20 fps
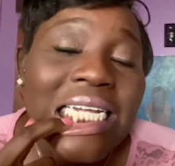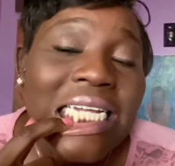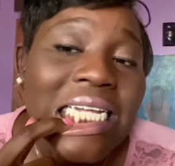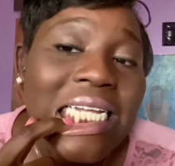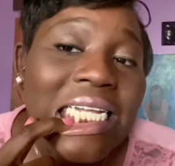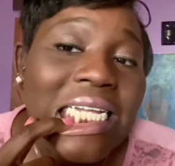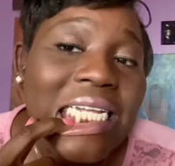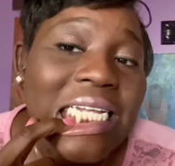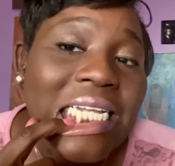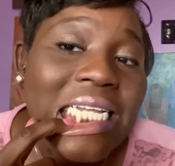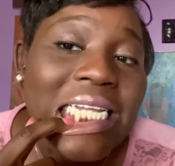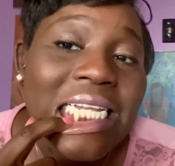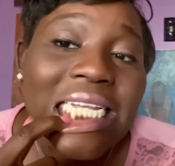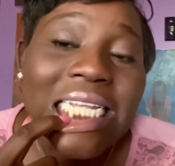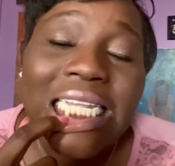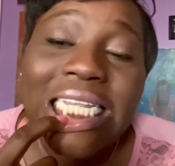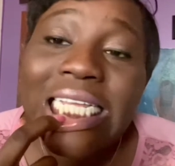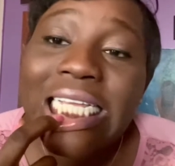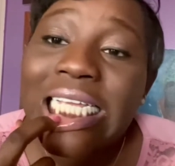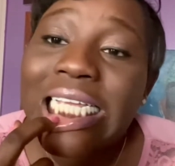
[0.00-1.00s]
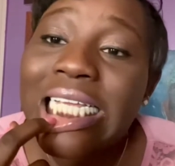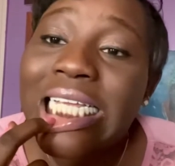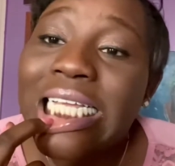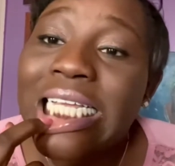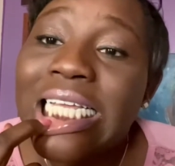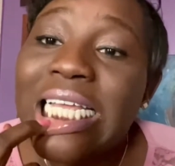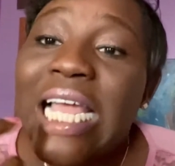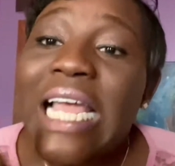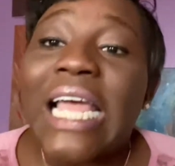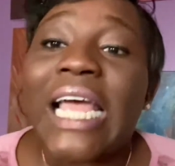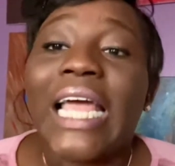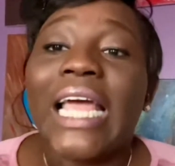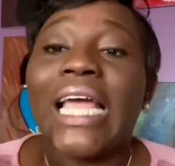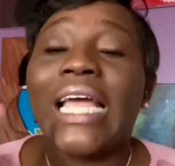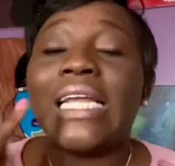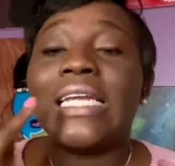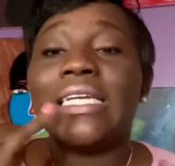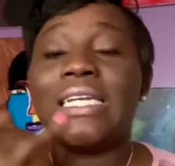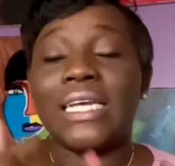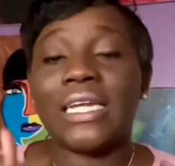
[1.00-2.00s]
as you can see,
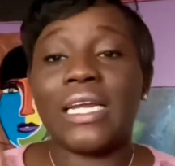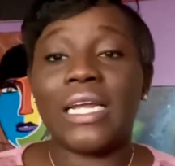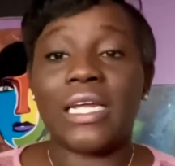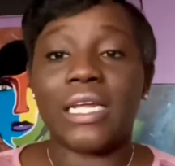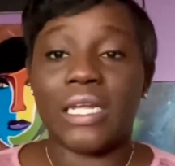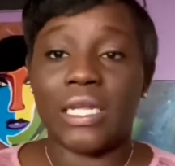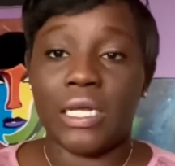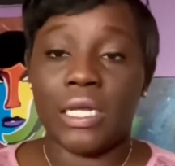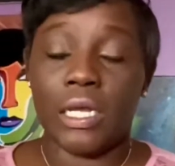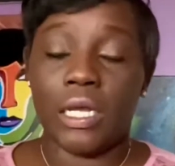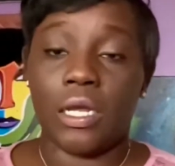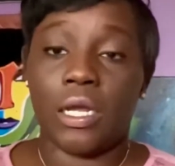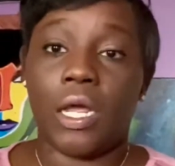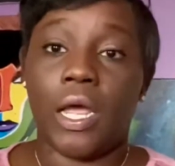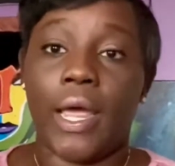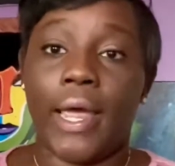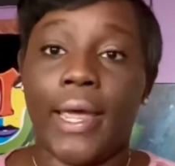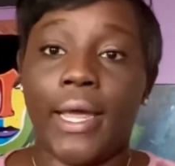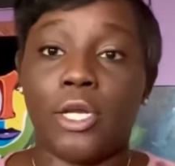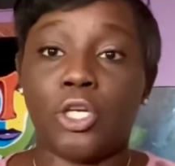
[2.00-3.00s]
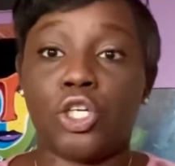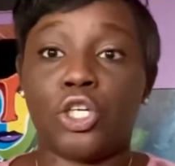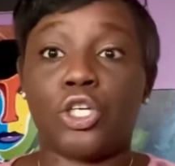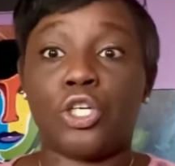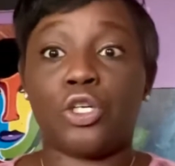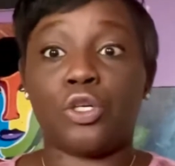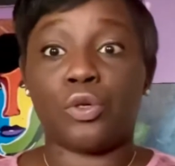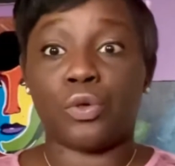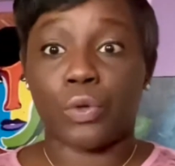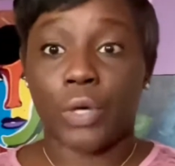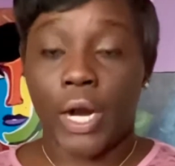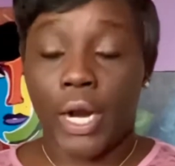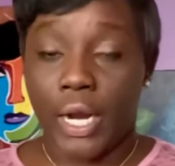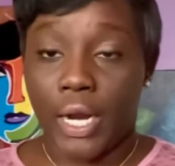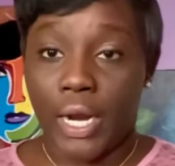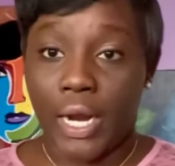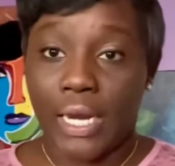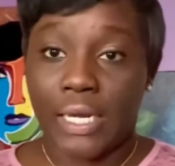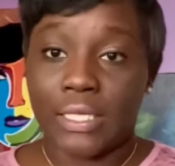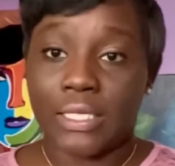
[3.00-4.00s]
it didn't get as straight
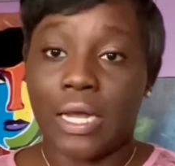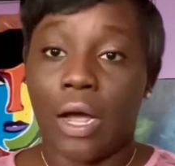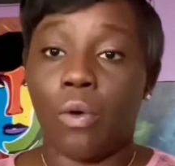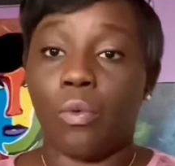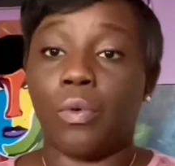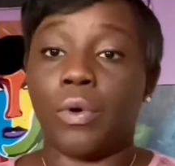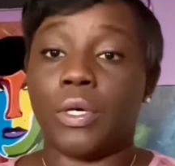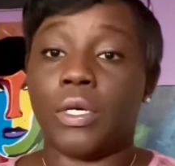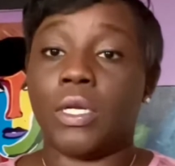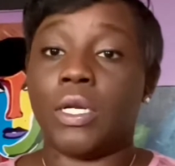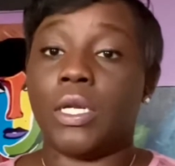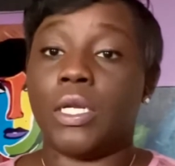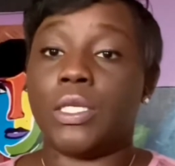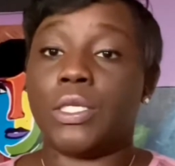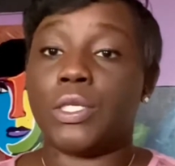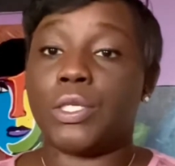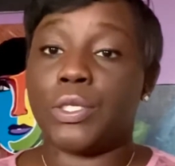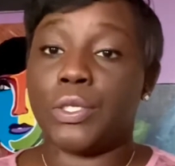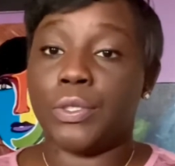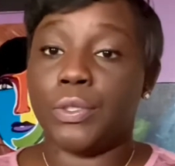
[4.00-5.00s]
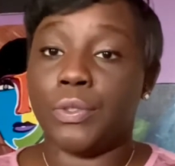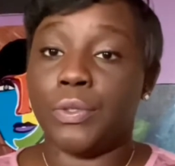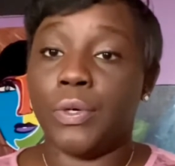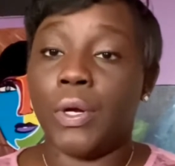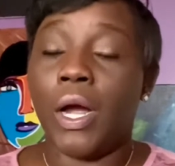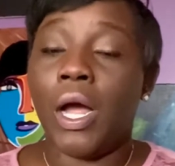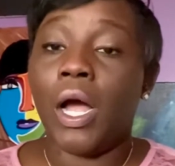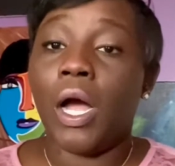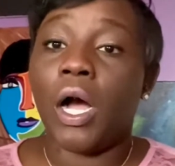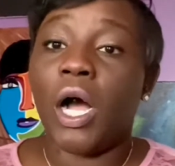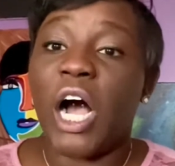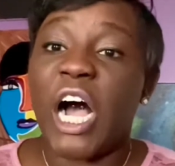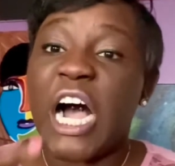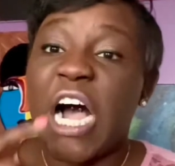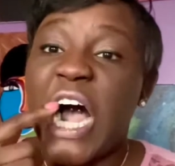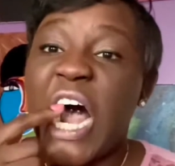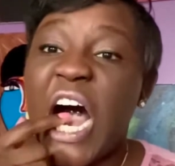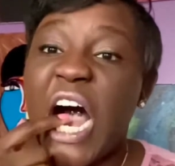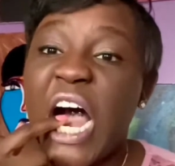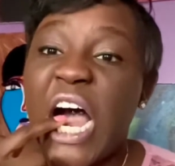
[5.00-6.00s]
as I wanted it to.
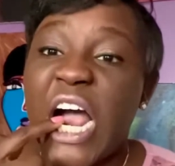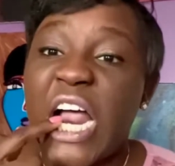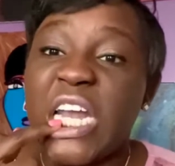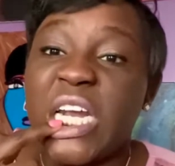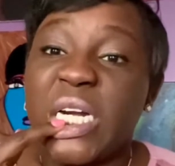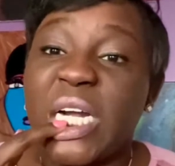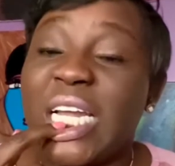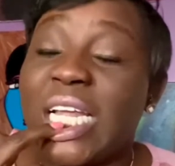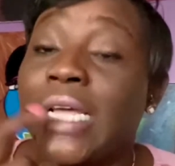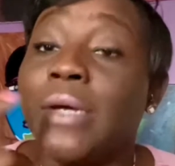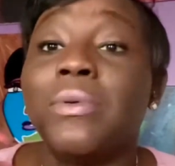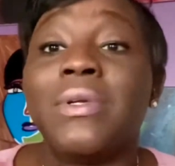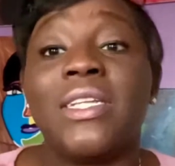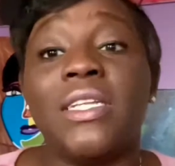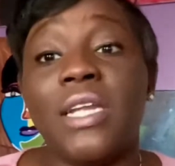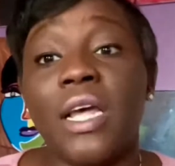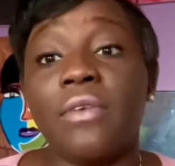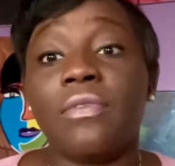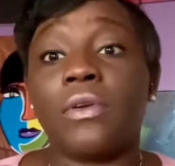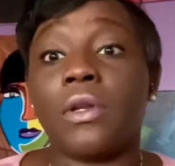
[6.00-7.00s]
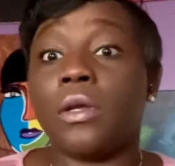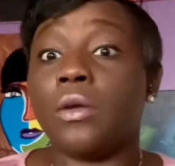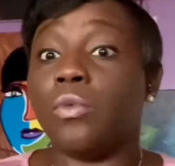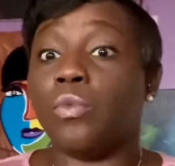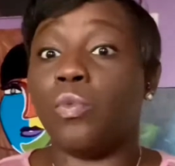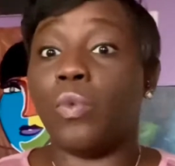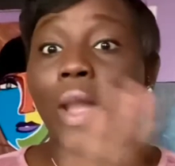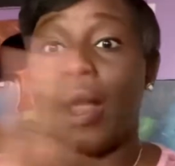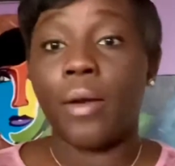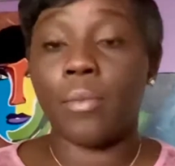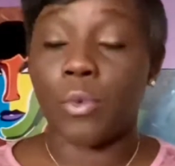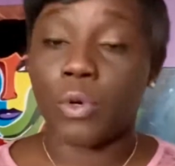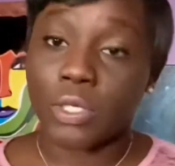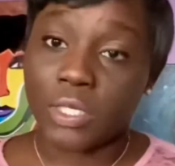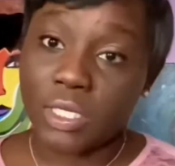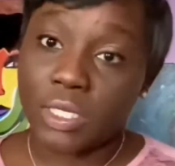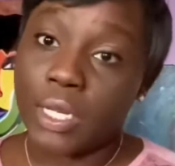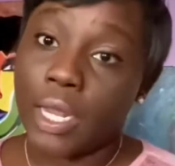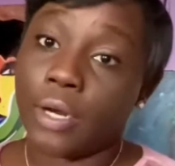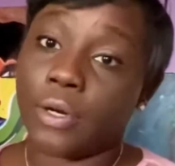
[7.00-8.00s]
It was definitely way more
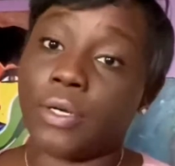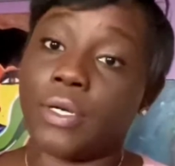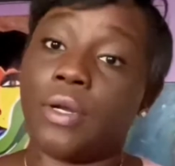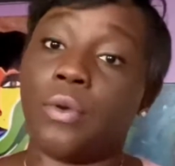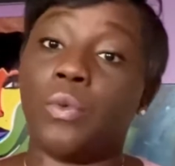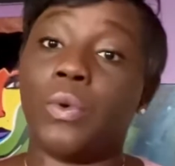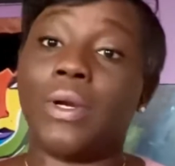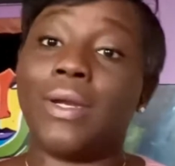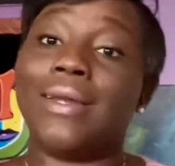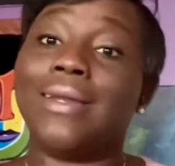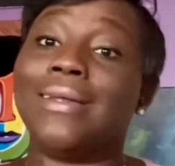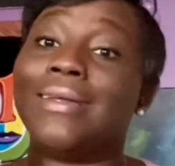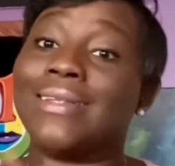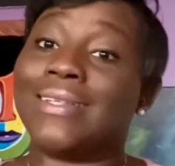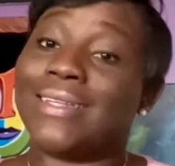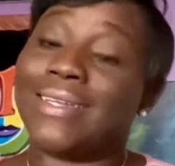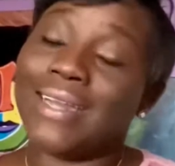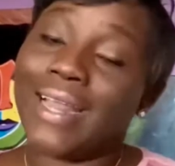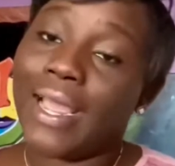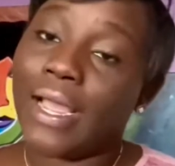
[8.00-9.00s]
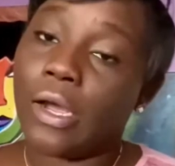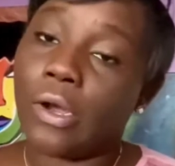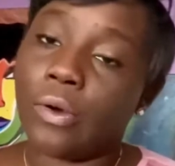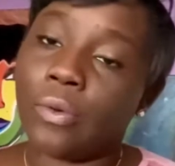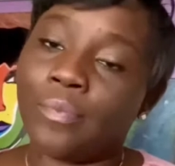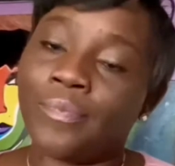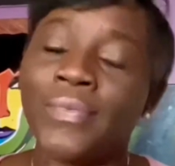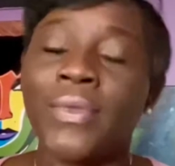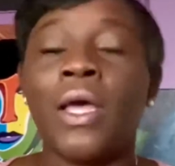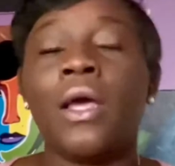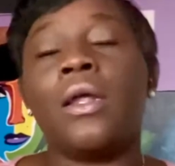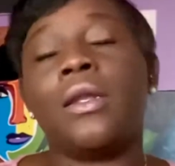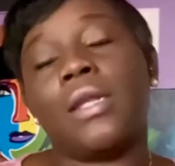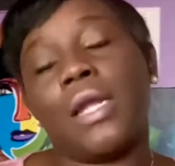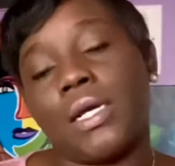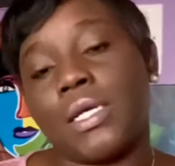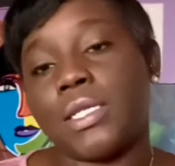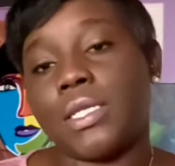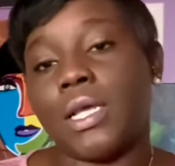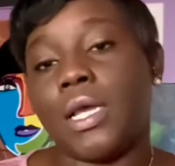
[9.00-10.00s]
staggered than what it is now. Like I
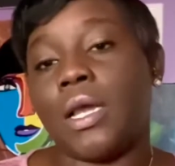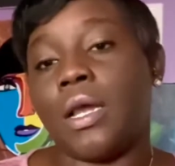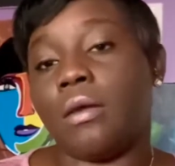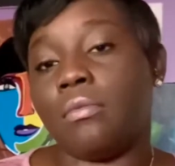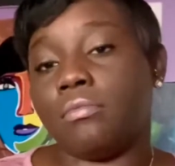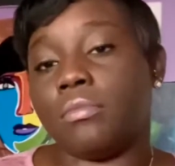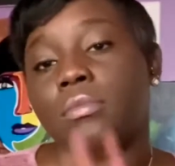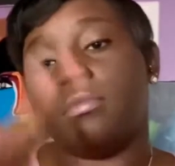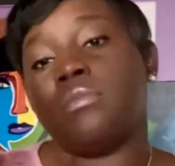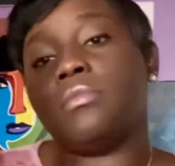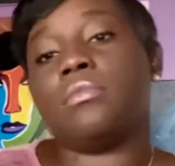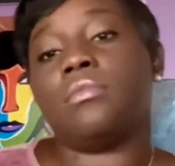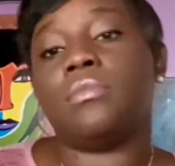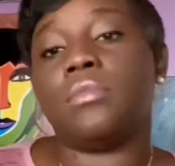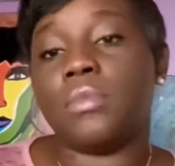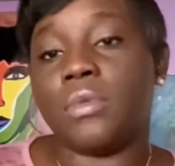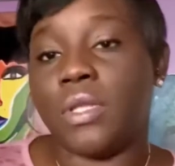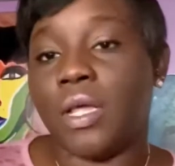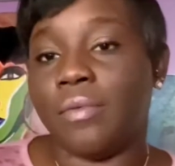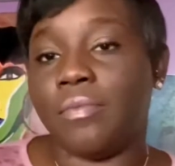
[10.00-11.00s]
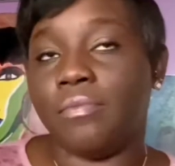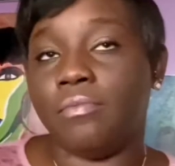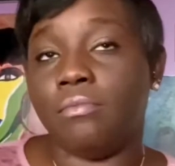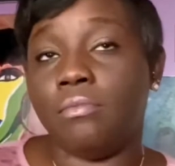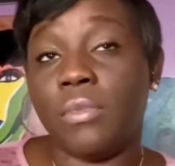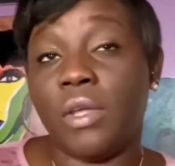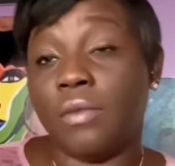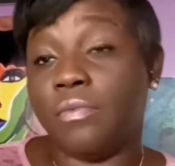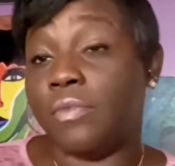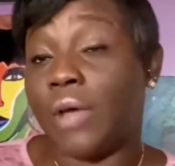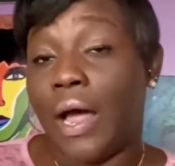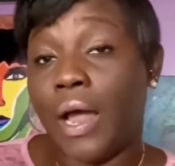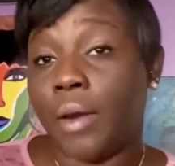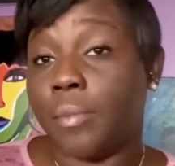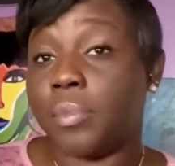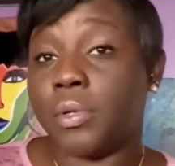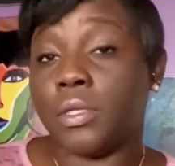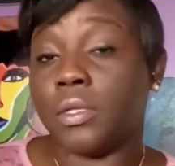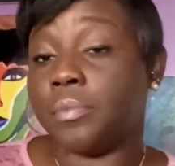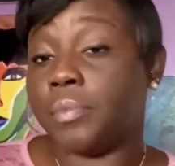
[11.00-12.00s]
said, if I didn't
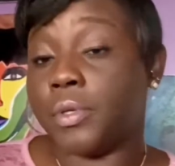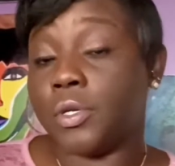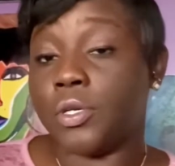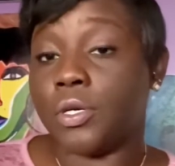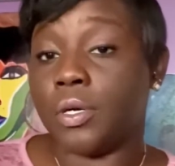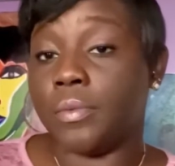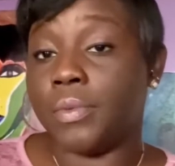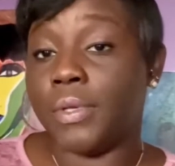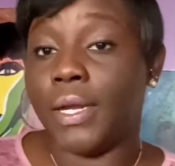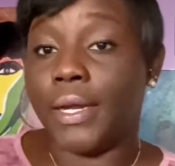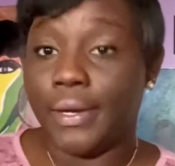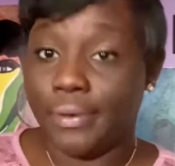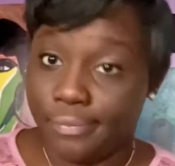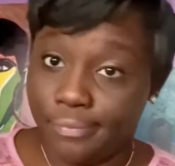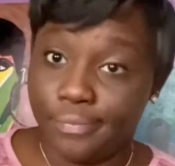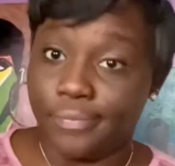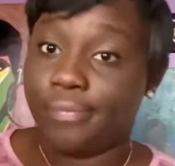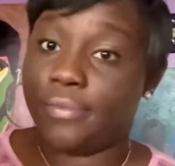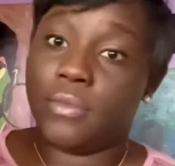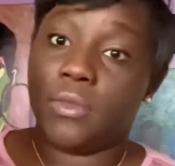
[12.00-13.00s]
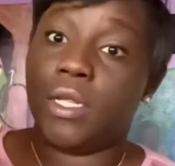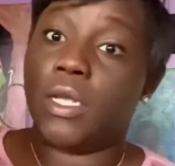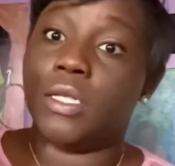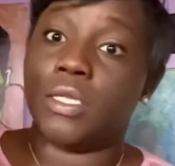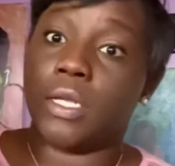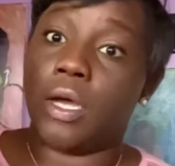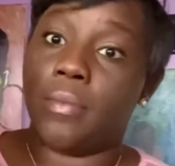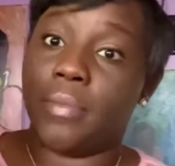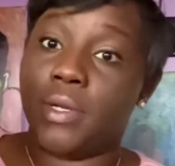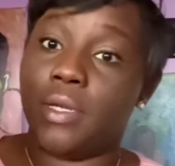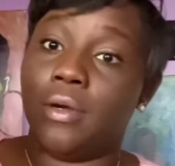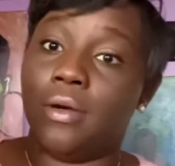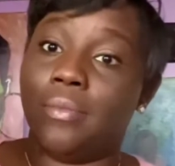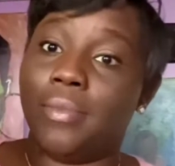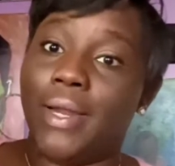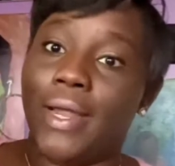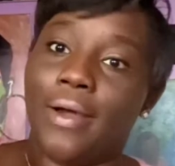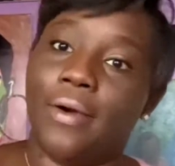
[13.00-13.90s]
put the picture up yet, it's gonna be up now.